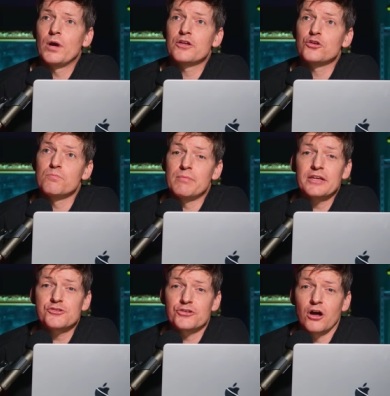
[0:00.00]
where you
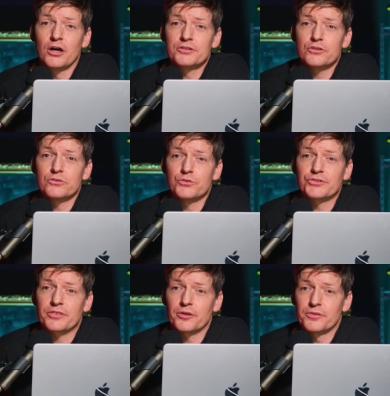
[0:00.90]
majored on, you, you
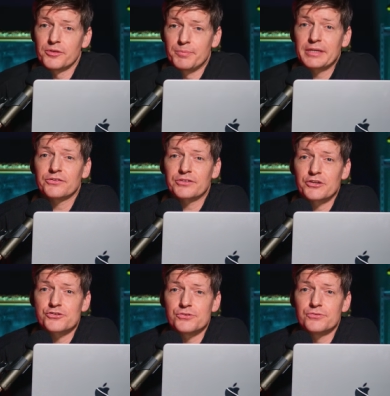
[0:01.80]
said that the biggest
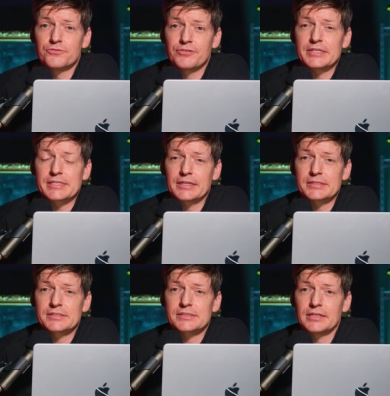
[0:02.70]
issue facing
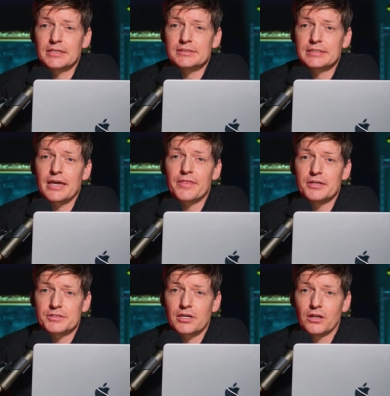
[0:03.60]
us uh, together
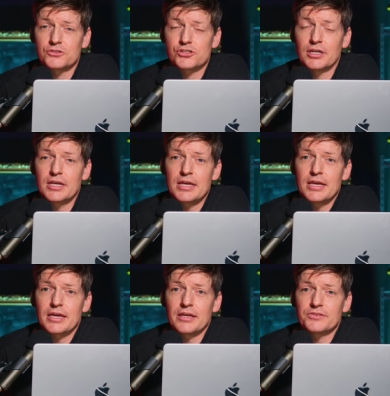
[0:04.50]
as a culture
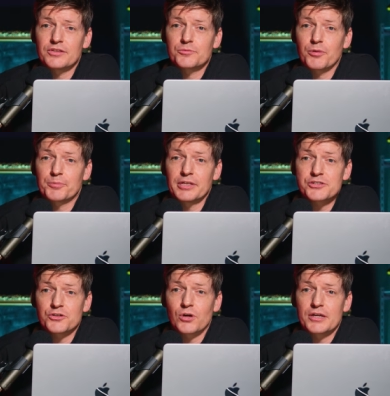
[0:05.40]
is this
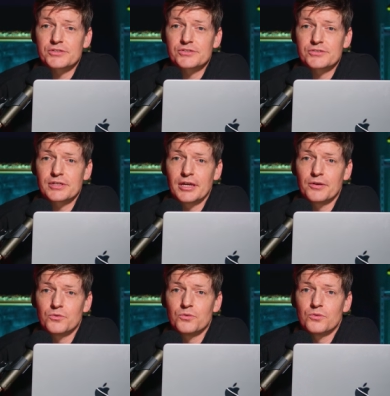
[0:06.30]
population crisis.
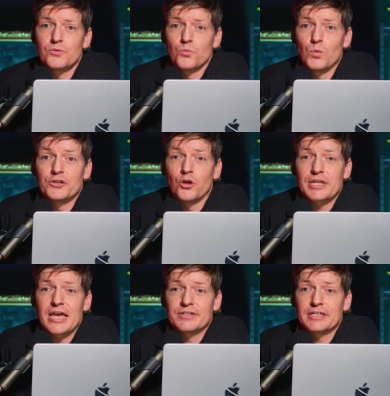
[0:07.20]
Uh, we're not
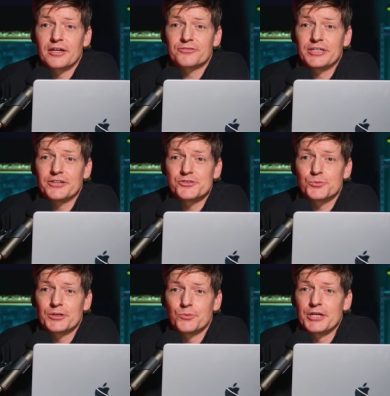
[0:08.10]
having enough kids.
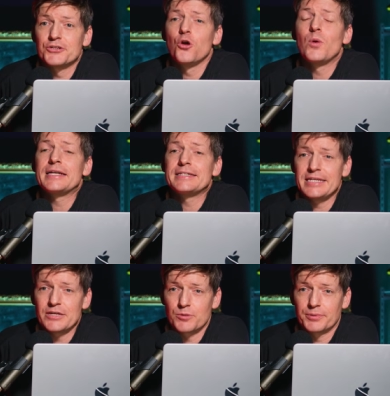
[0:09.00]
We're, we're nowhere
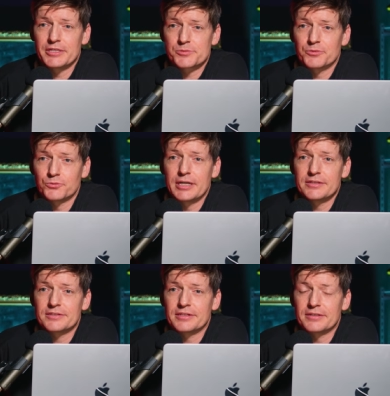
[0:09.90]
near replacement
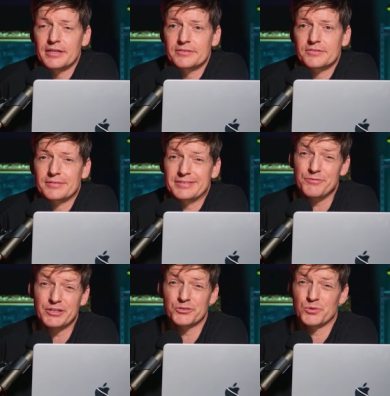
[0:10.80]
rates, and it, it's
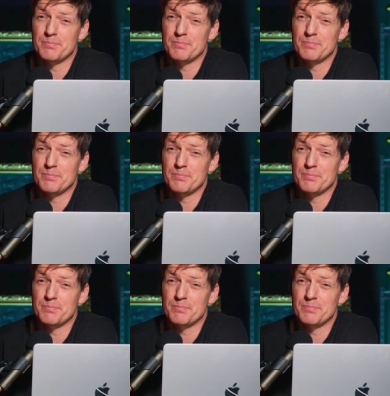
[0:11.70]
difficult to